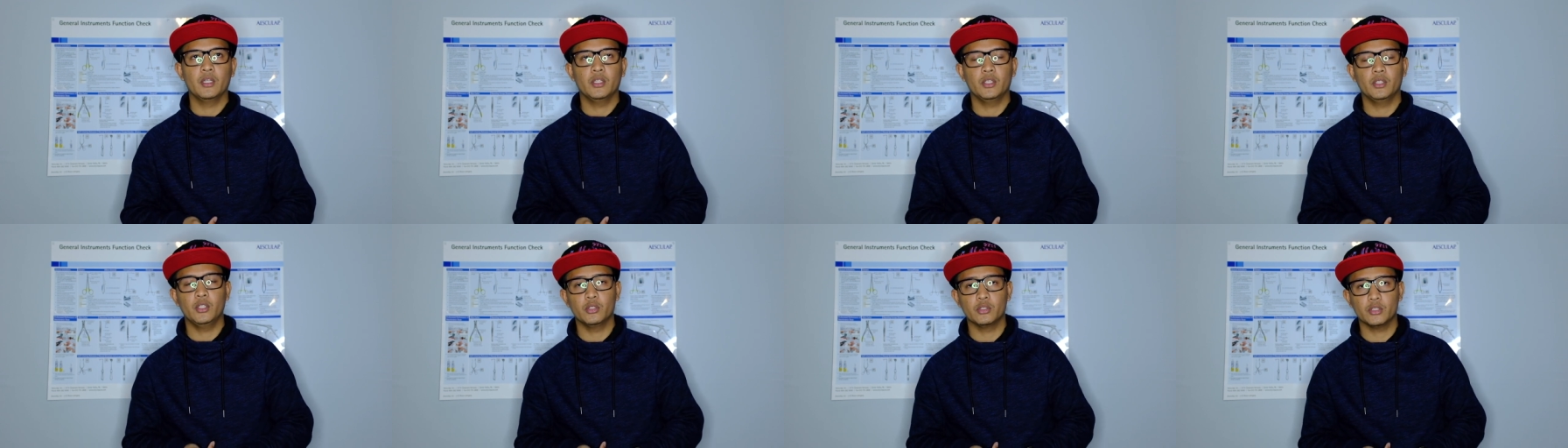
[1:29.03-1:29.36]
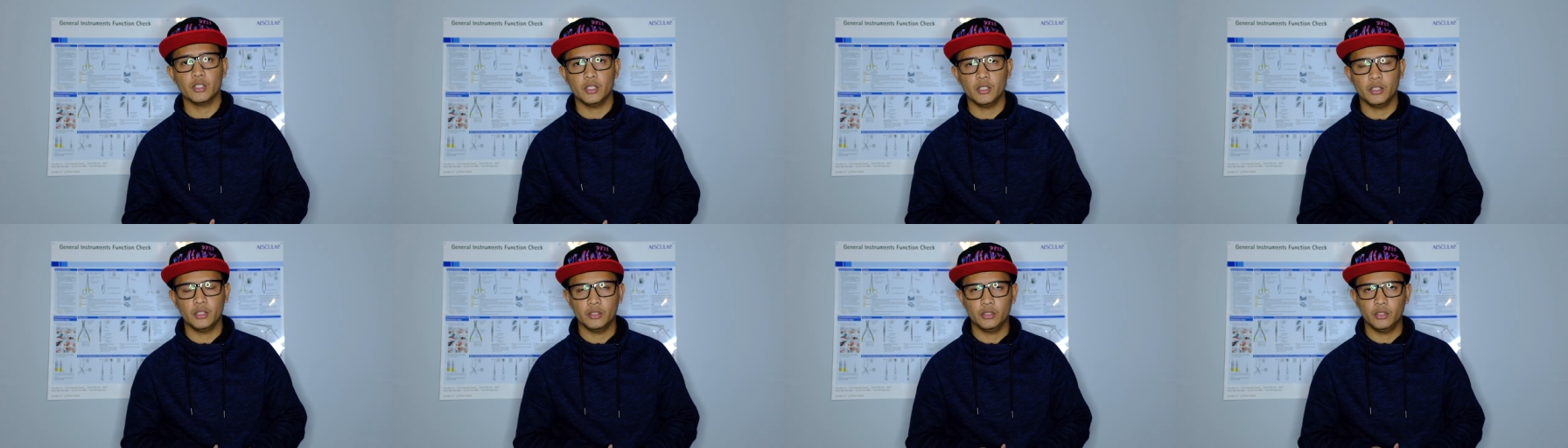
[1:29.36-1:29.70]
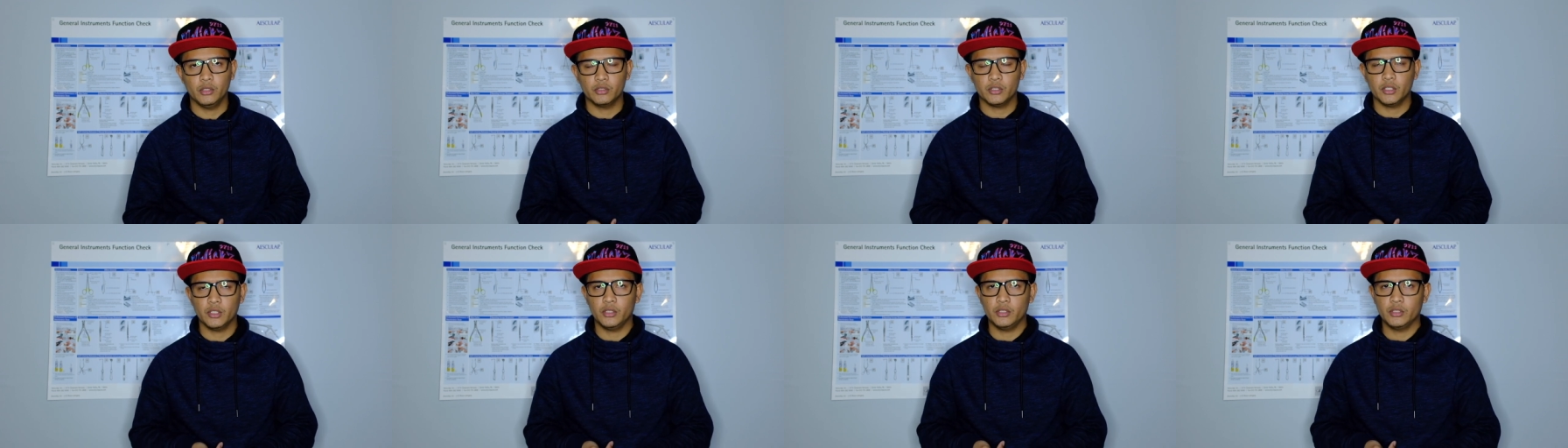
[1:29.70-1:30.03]
those are
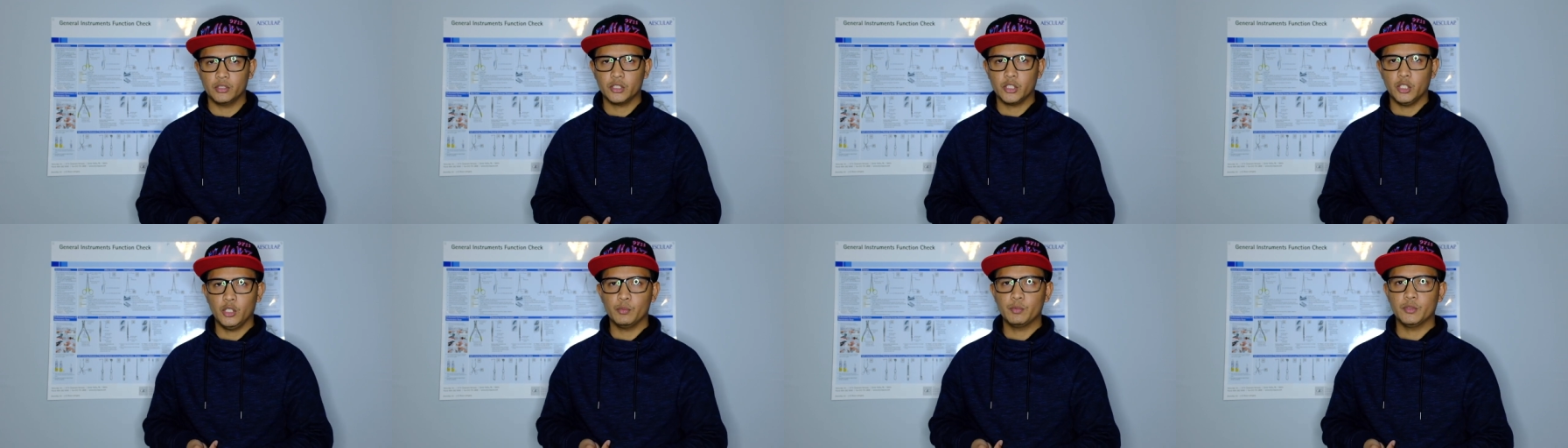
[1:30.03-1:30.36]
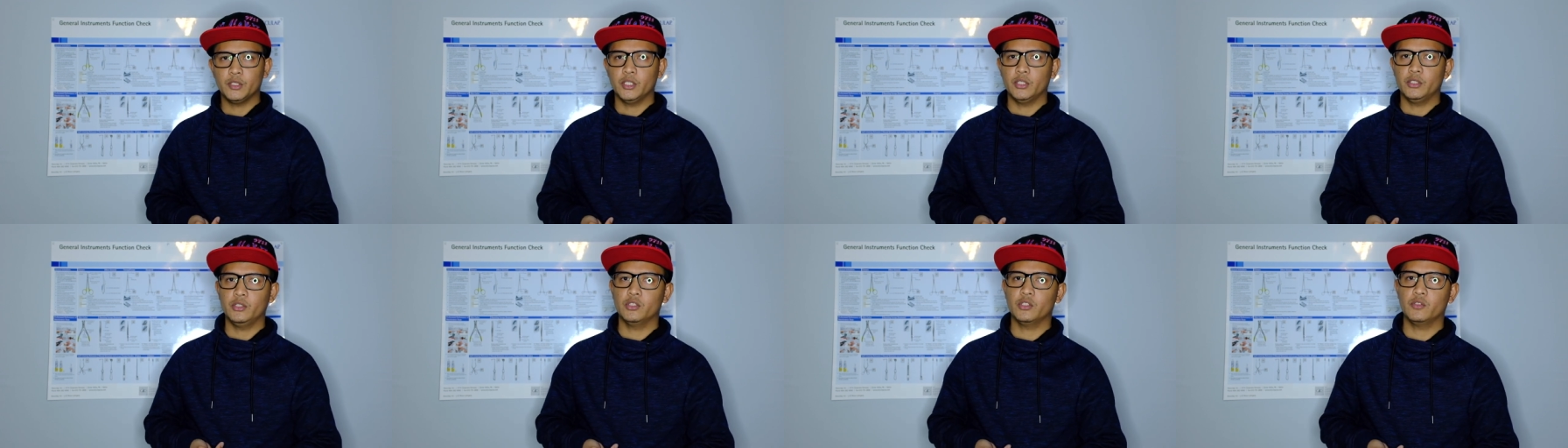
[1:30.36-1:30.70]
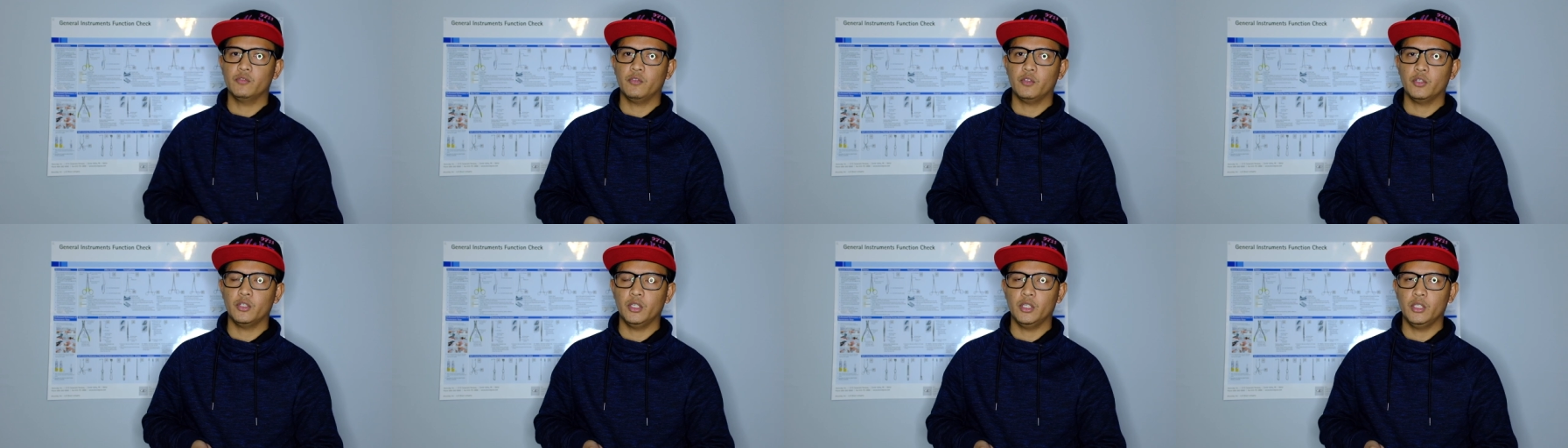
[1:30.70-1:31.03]
those scopes that are used
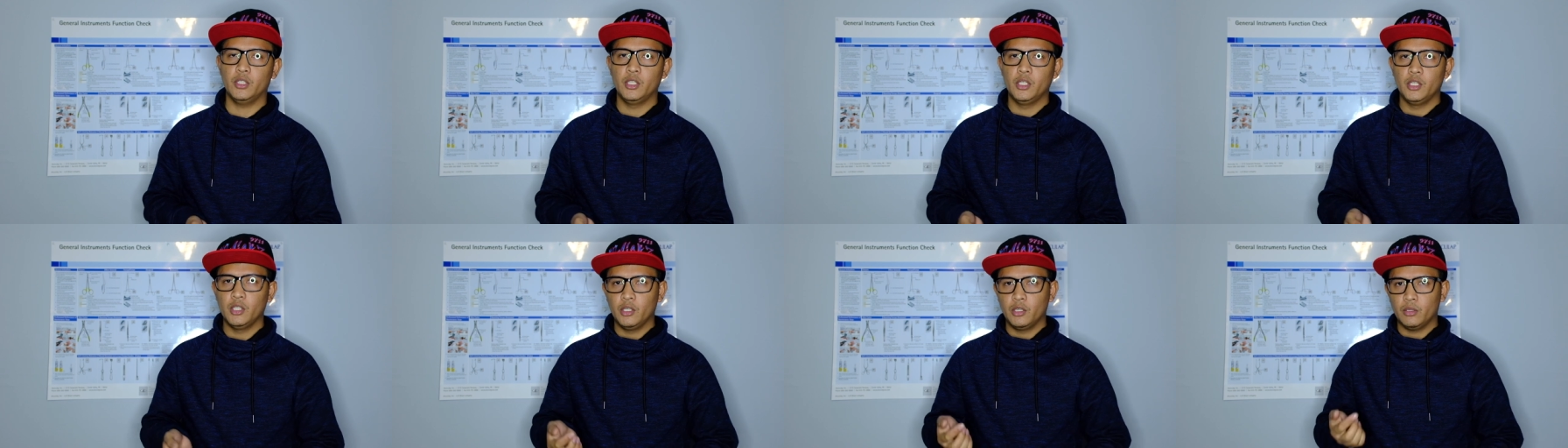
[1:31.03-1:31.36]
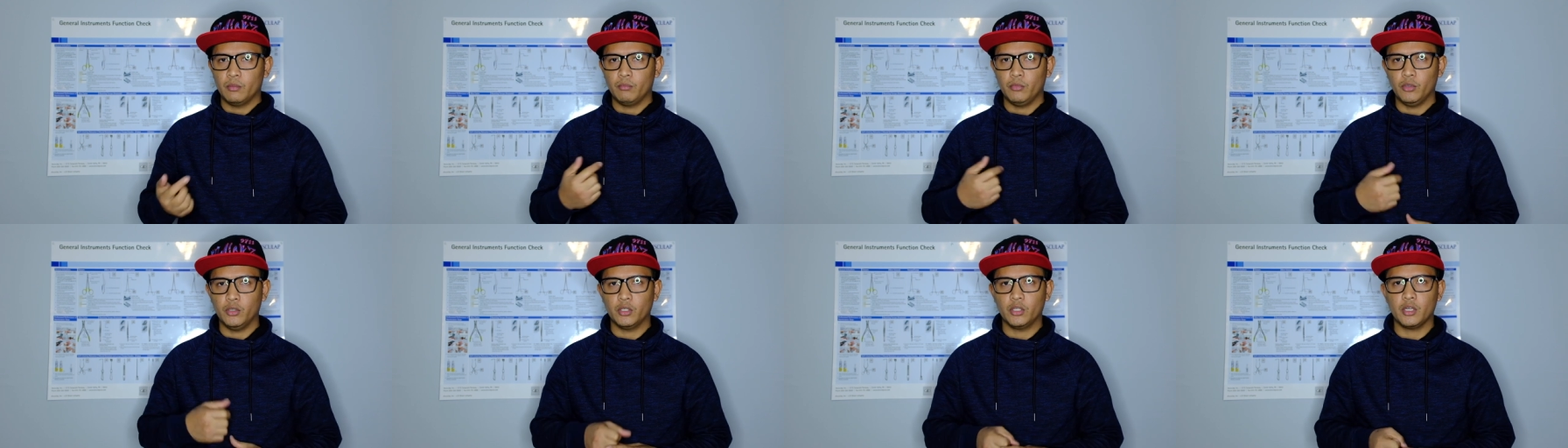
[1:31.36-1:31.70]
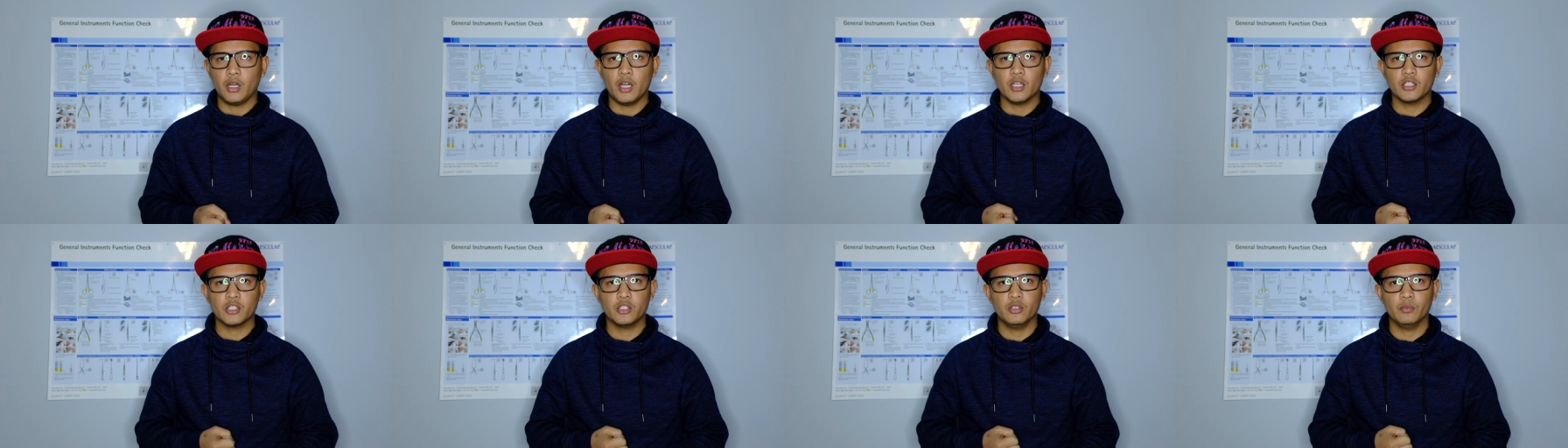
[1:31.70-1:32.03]
for
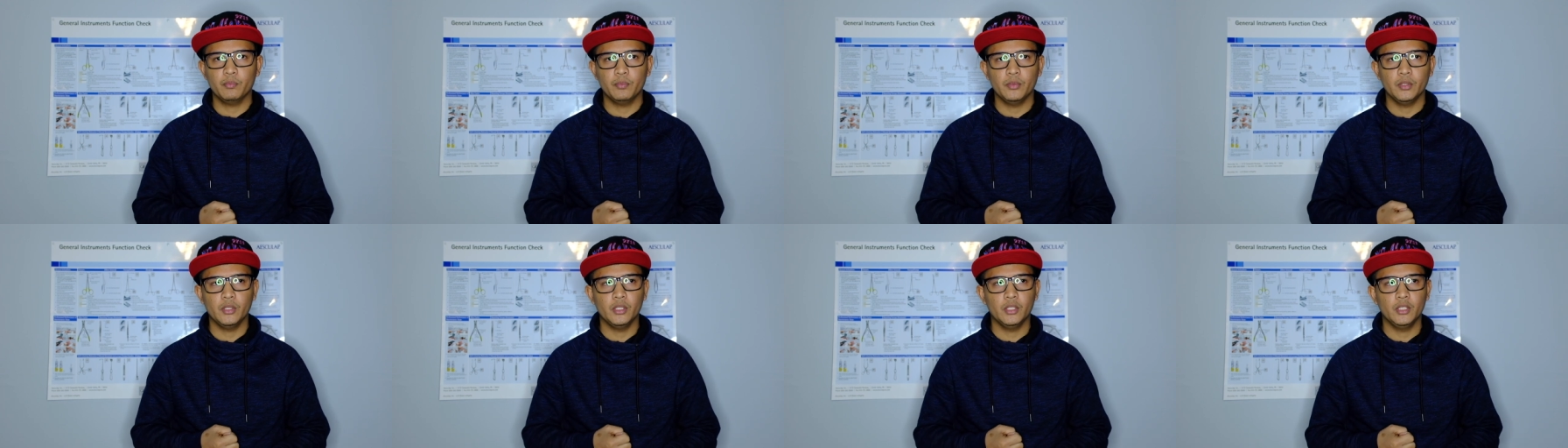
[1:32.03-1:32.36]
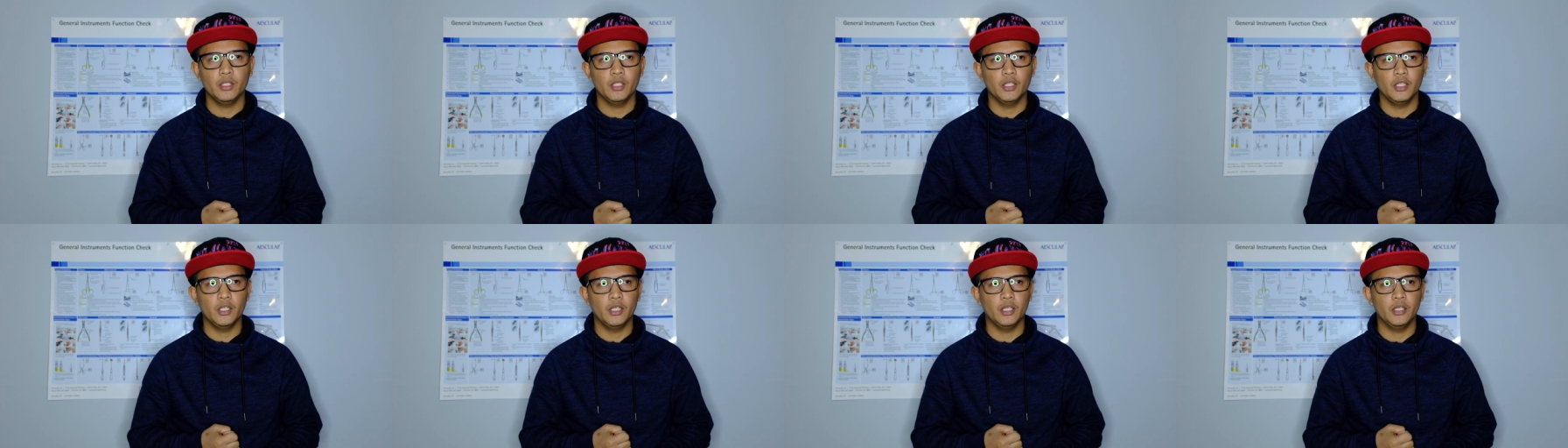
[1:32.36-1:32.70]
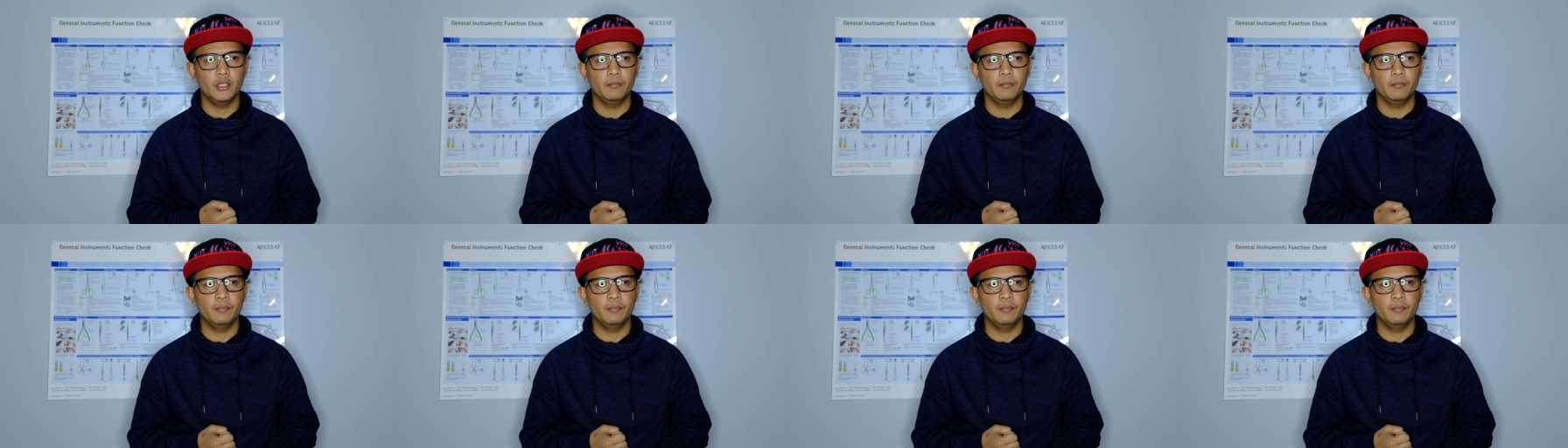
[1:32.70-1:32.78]
bronchoscopy,